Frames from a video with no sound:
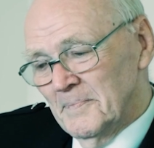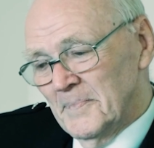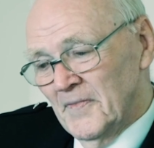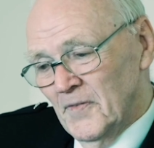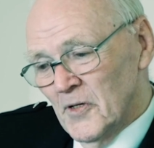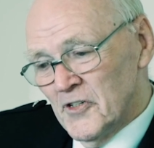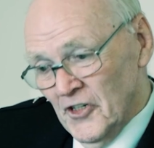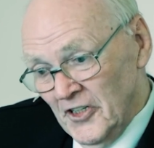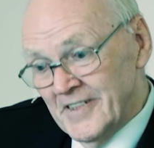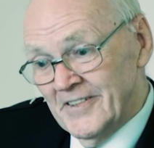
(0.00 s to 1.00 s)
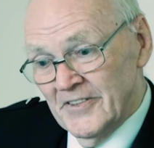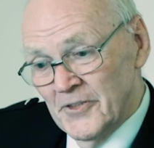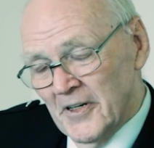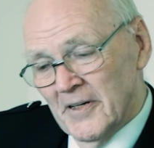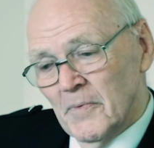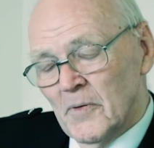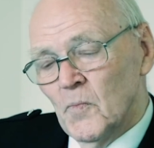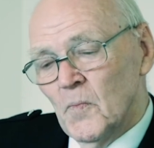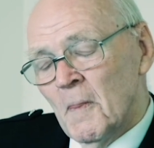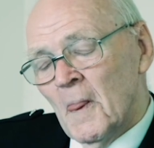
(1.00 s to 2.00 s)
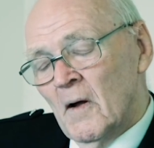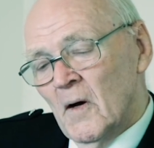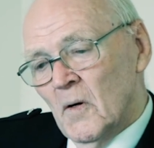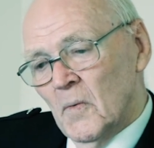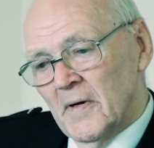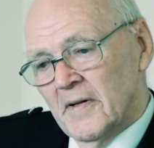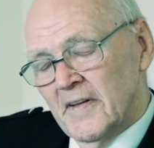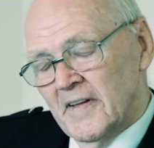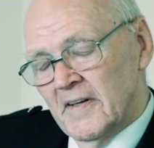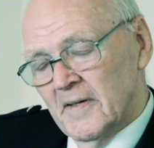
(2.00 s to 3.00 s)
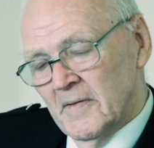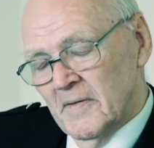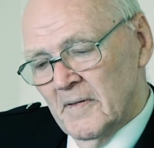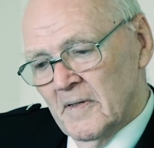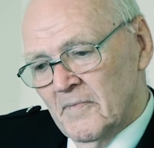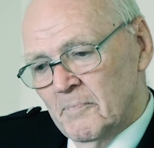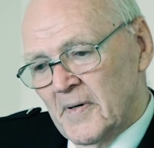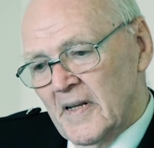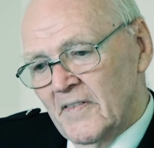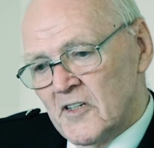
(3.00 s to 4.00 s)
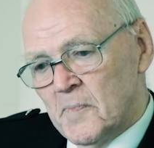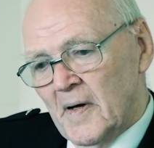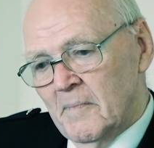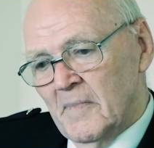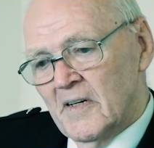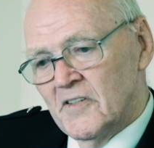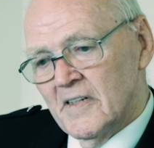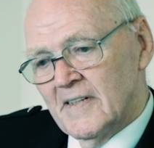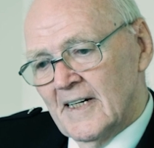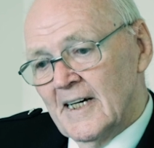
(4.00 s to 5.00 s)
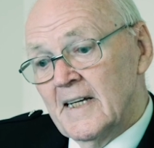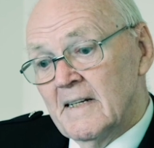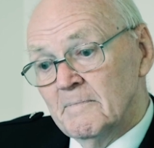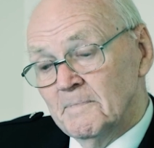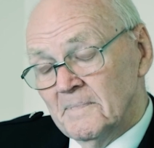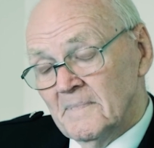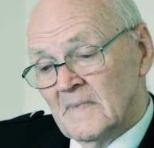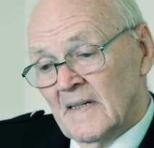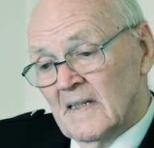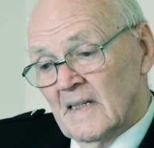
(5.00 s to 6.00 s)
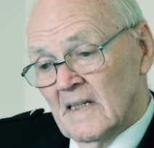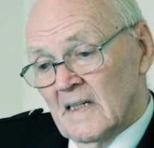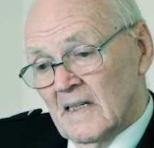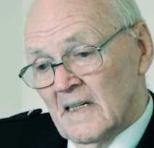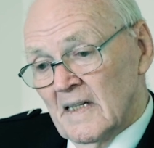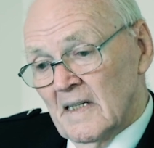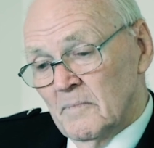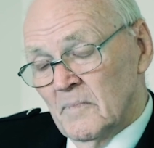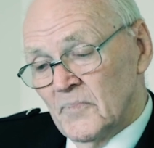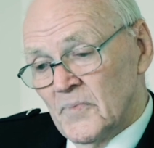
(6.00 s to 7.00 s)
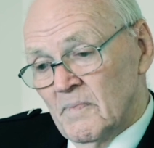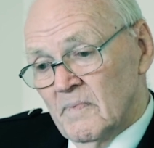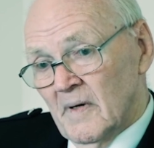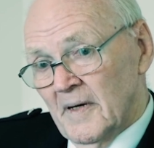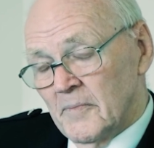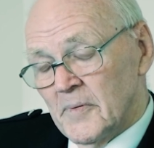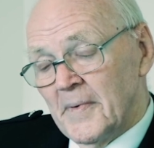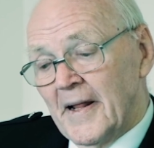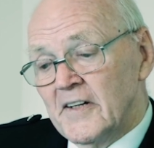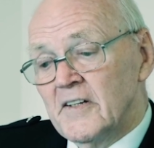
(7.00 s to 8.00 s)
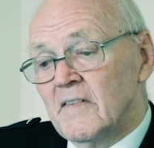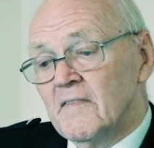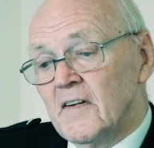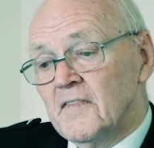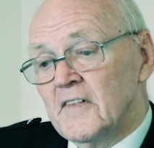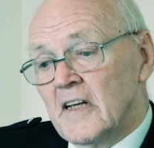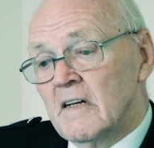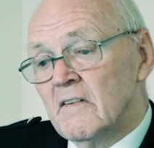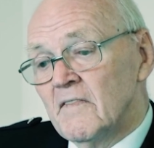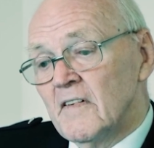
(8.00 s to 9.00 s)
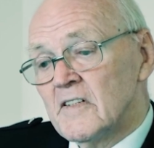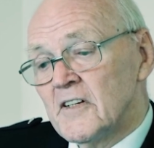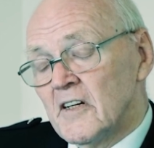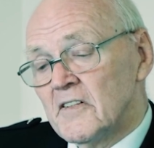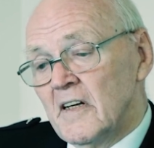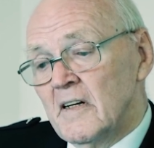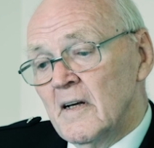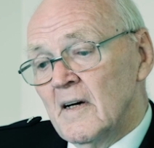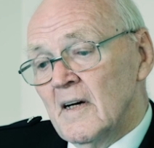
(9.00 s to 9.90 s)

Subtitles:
before John took it. When the previous pipe major died, I think it was 1915, 16,